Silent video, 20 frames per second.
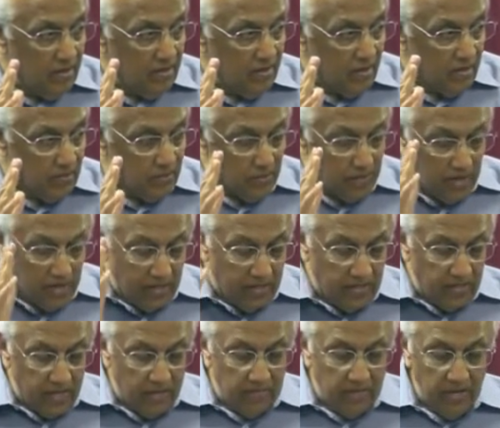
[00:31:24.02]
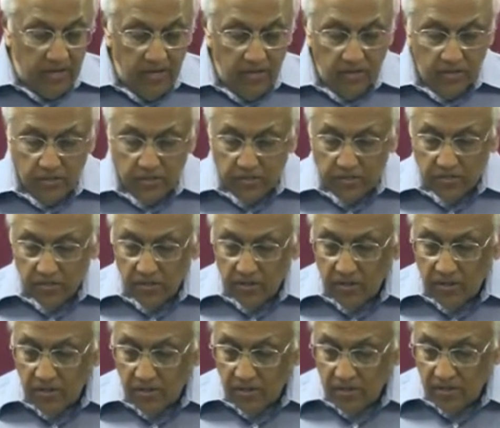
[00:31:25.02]
That's what I said many years to the
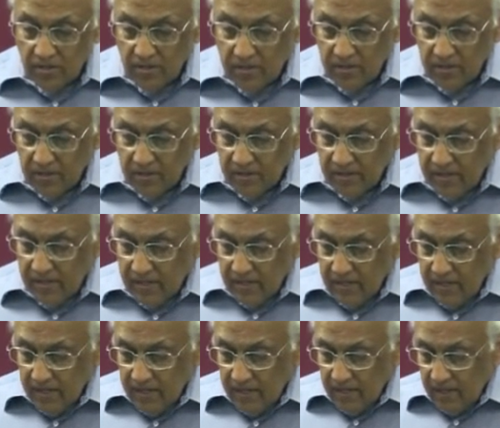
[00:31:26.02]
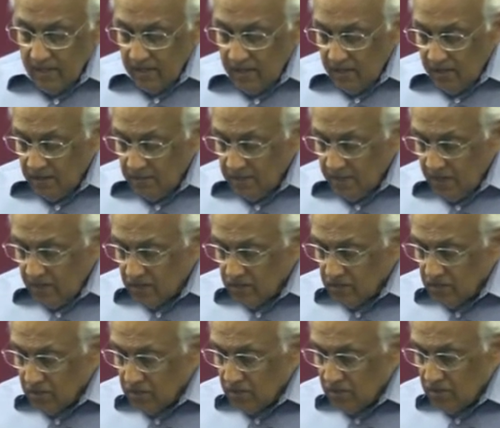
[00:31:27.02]
Lord in India many
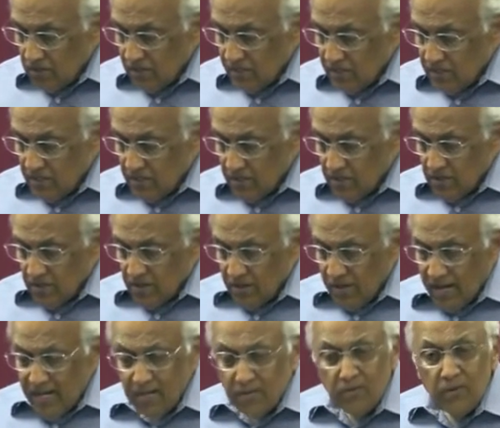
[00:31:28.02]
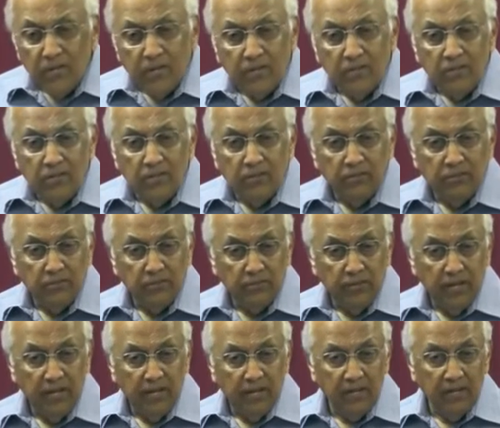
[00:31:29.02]
years ago. I said, Lord, I don't want to go
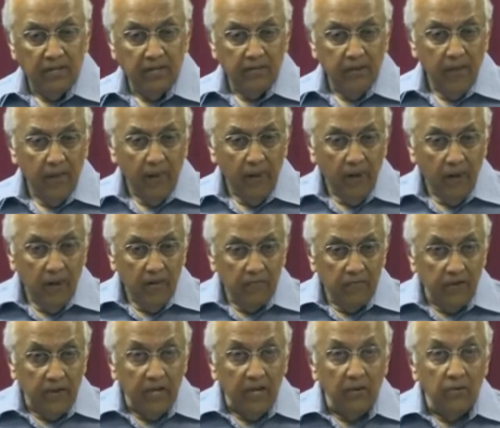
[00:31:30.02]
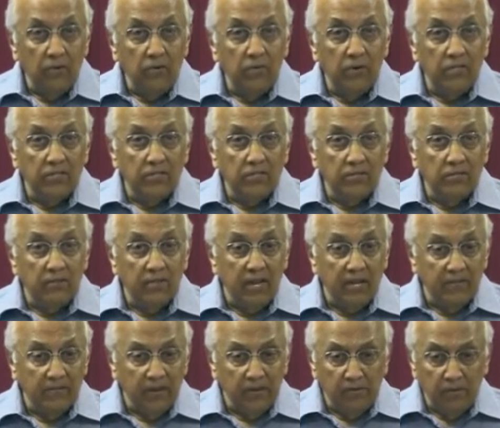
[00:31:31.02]
through India finding who wants to go to
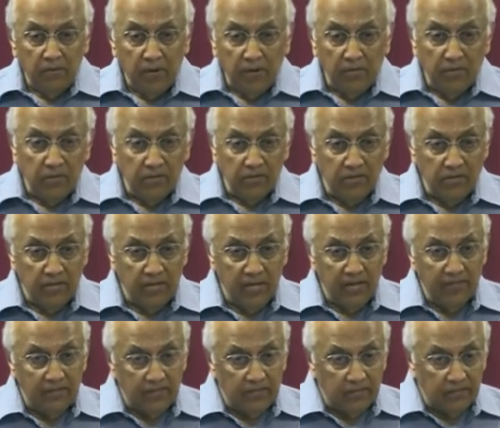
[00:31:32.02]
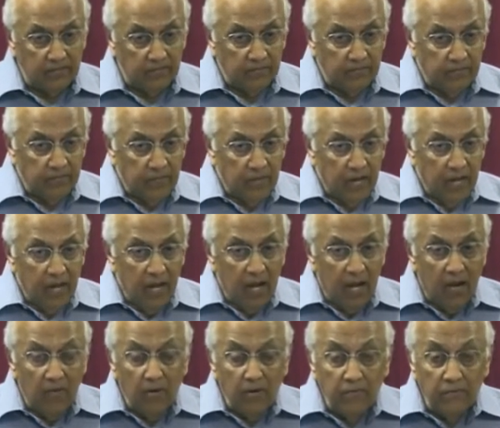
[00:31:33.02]
heaven. Everybody wants to go to heaven.
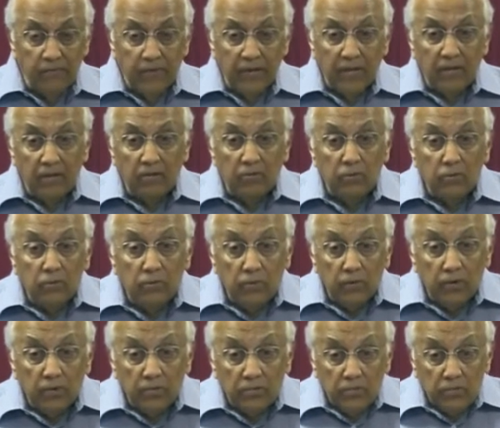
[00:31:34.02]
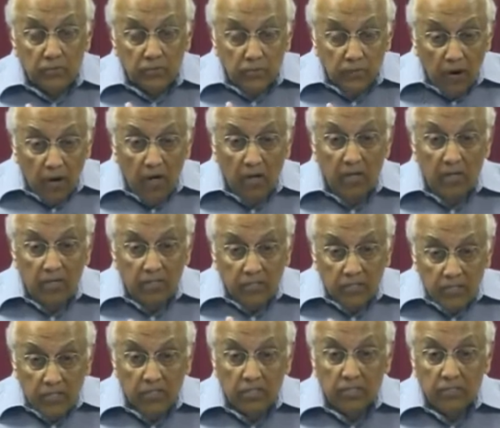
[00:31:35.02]
I want to find out who wants to walk in
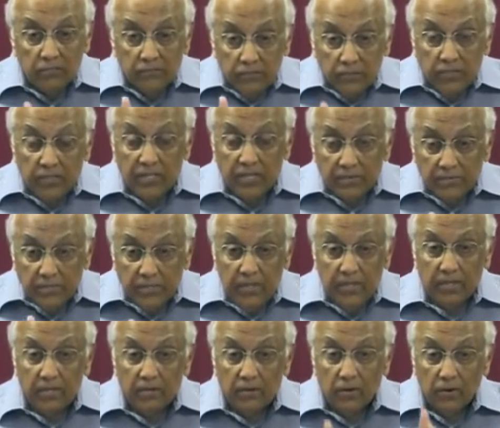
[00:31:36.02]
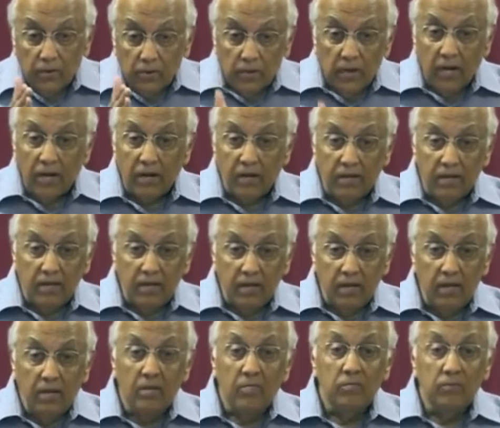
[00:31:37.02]
Jesus' footsteps here
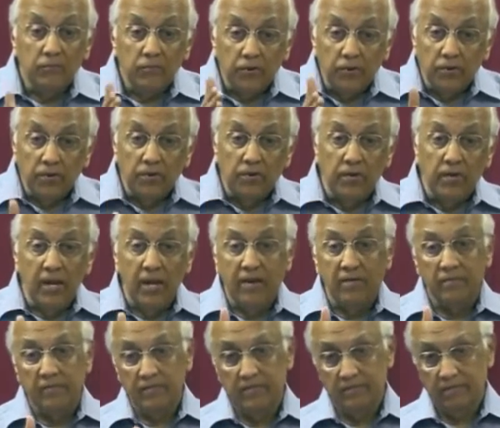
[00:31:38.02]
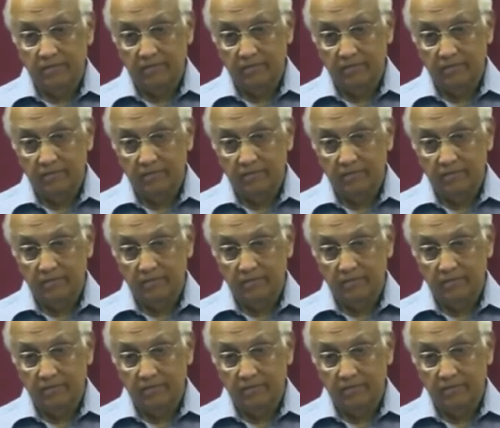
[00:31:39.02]
wholeheartedly before going to heaven.